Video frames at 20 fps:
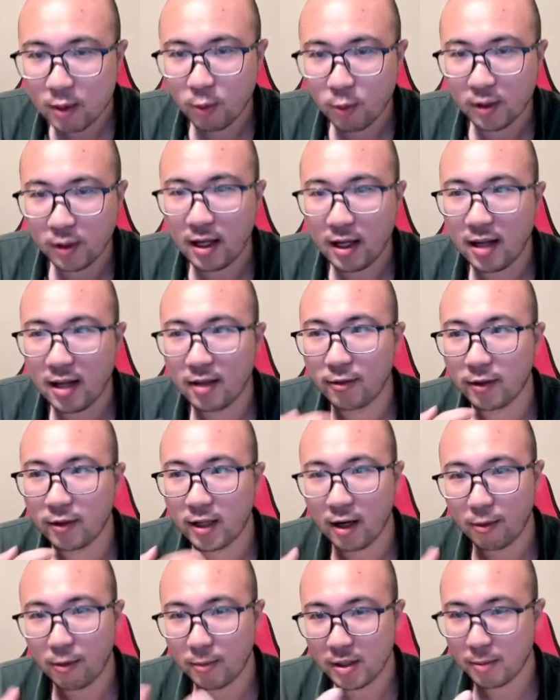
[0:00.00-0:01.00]
what kind of
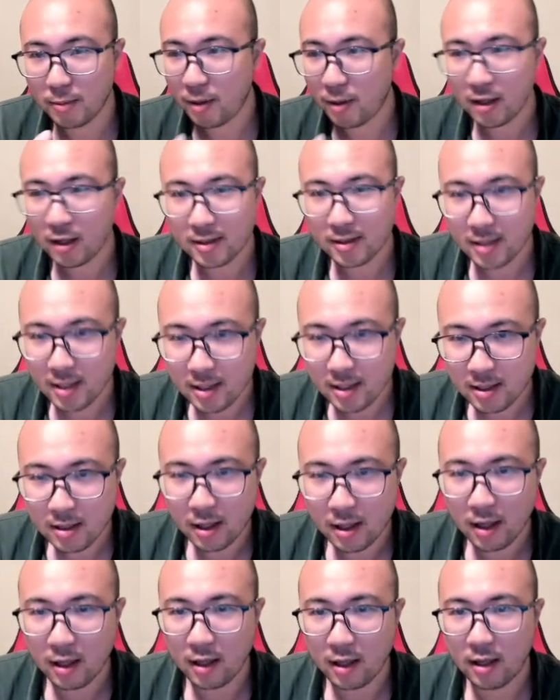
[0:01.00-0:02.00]
government policies
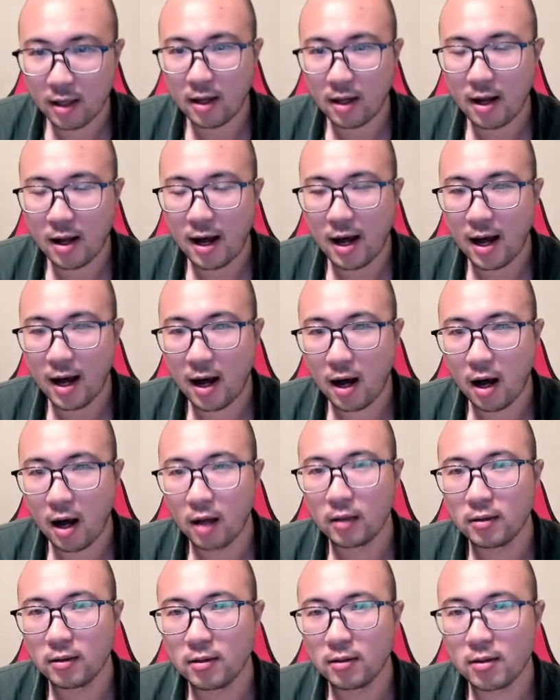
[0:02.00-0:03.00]
are
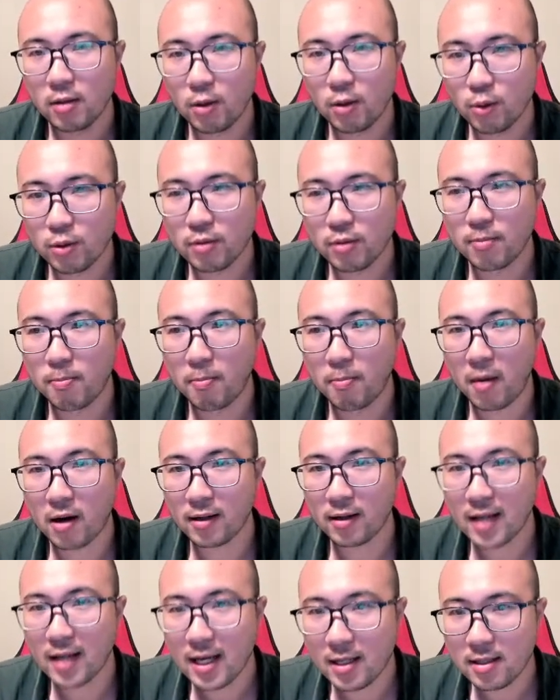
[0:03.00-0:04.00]
on those
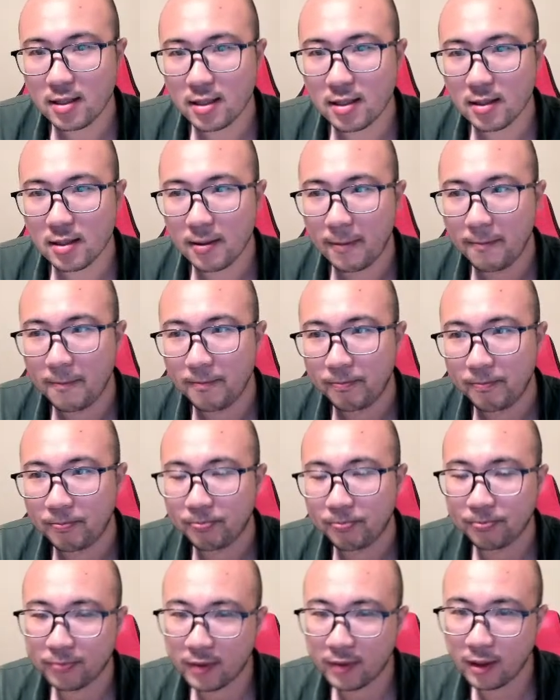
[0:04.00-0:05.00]
markets.
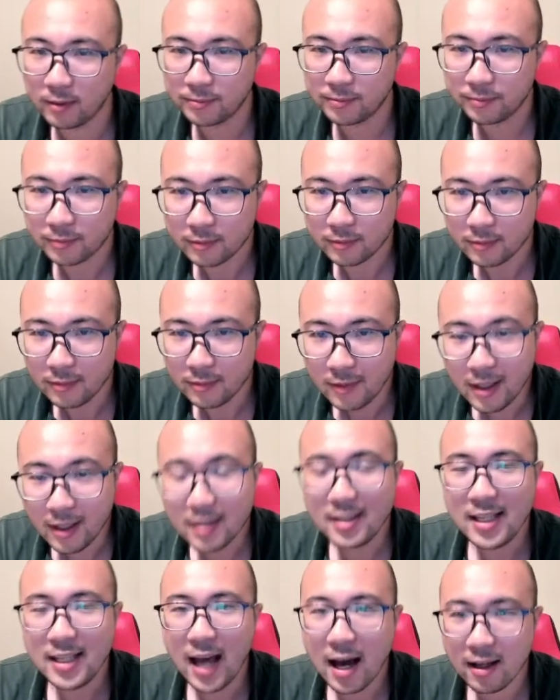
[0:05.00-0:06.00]

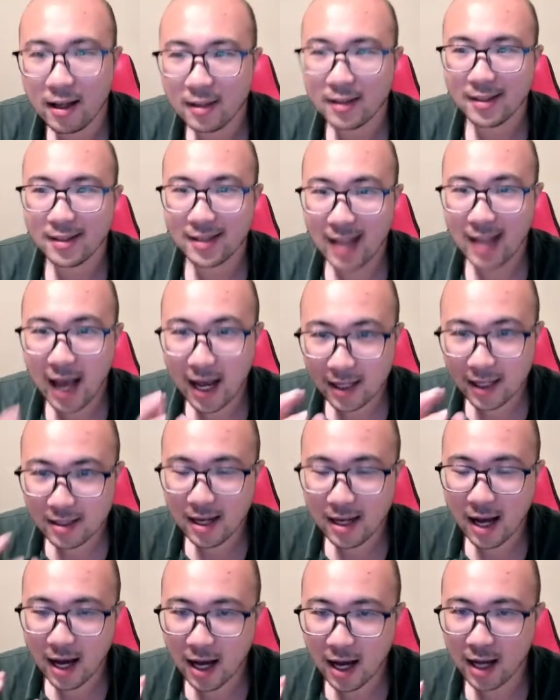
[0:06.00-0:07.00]
Yeah, that
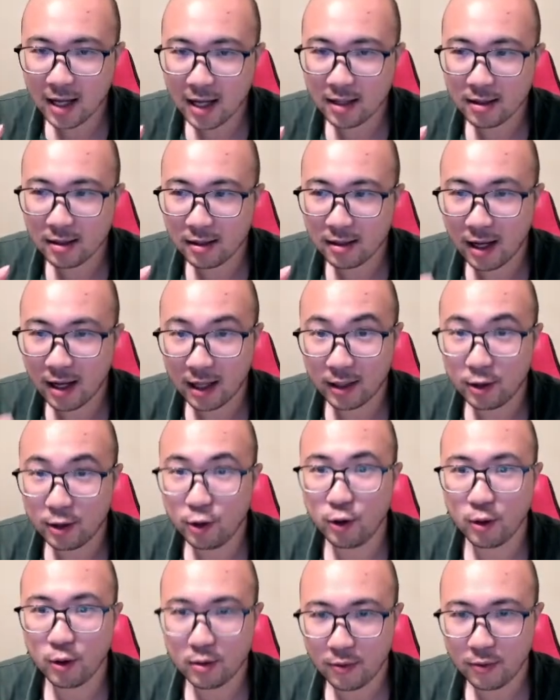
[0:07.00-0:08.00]
are like
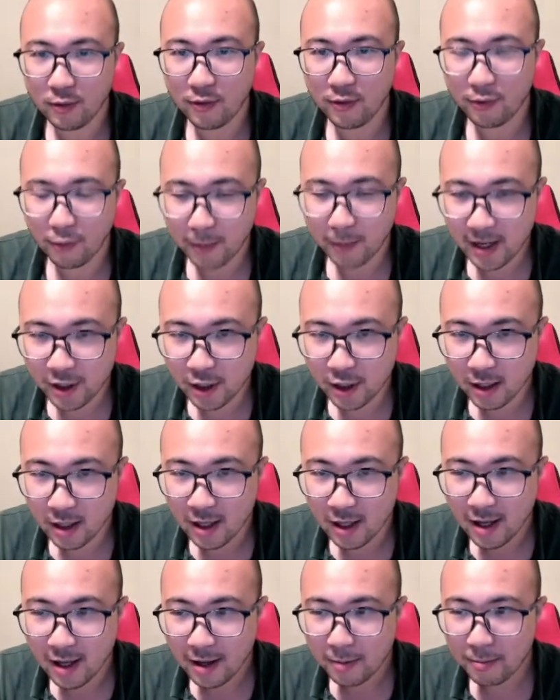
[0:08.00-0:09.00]
useful information.
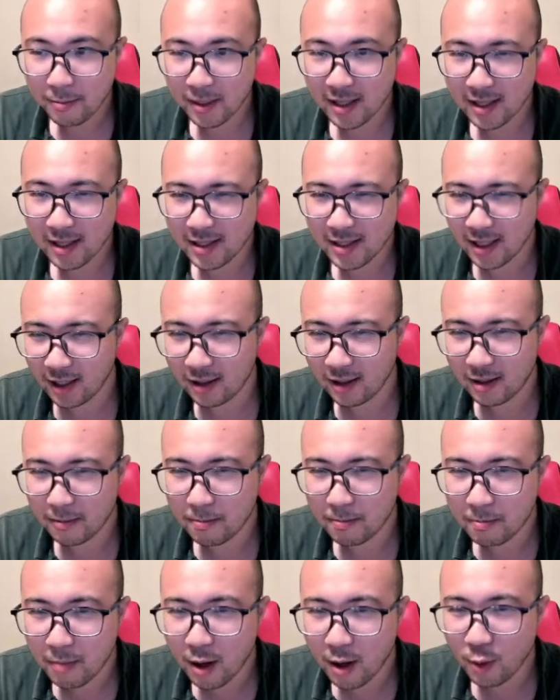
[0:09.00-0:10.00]
But I think the
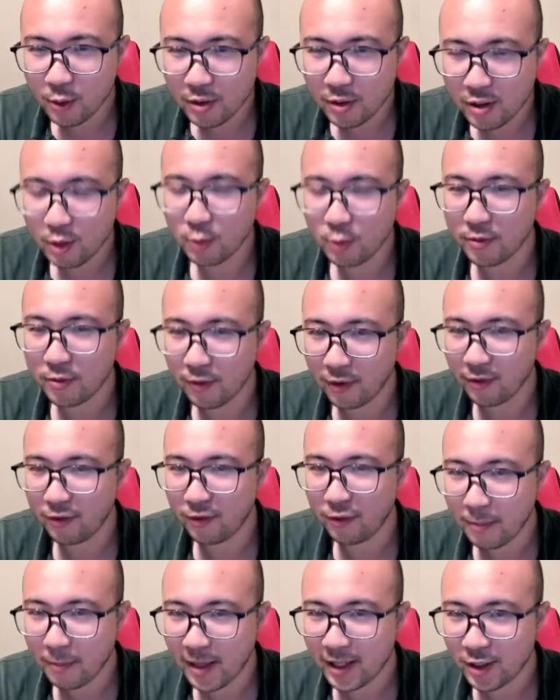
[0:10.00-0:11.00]
most useful
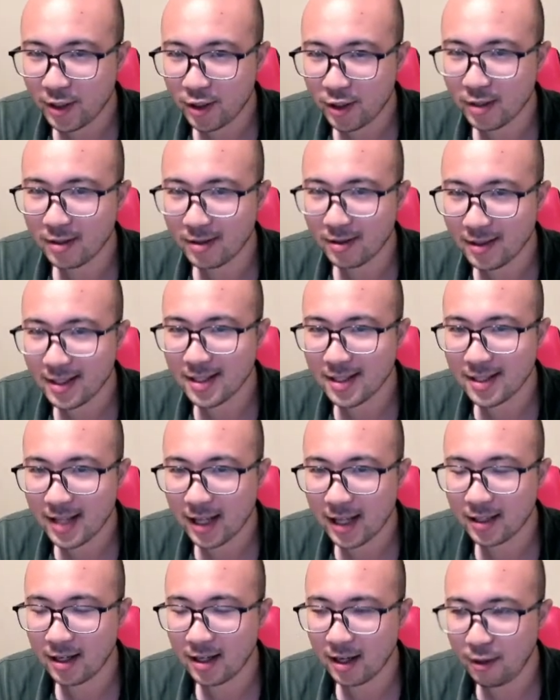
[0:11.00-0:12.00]
information is
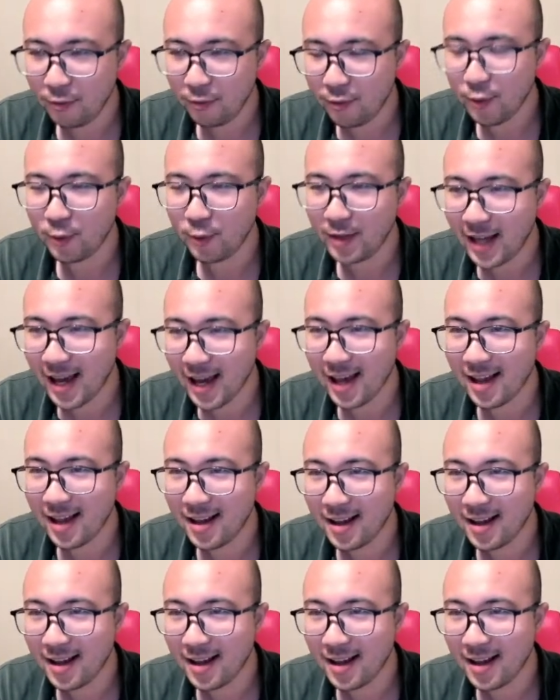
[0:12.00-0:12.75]
that if you can